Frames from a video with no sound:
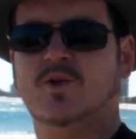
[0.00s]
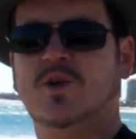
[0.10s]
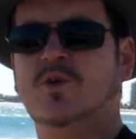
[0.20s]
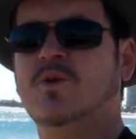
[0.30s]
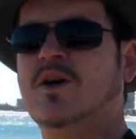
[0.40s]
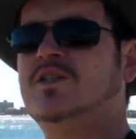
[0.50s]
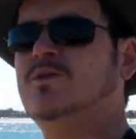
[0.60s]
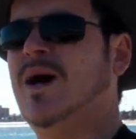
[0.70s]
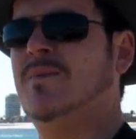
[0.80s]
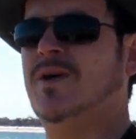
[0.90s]
All you
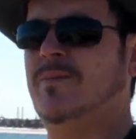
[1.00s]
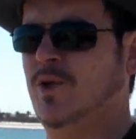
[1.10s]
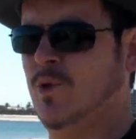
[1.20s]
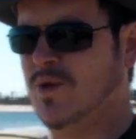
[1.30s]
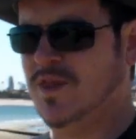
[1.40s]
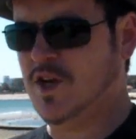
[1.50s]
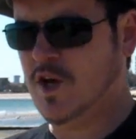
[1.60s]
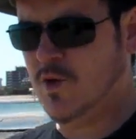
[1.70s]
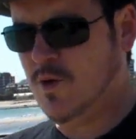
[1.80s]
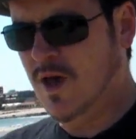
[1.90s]
smart people who are in the
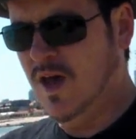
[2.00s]
know,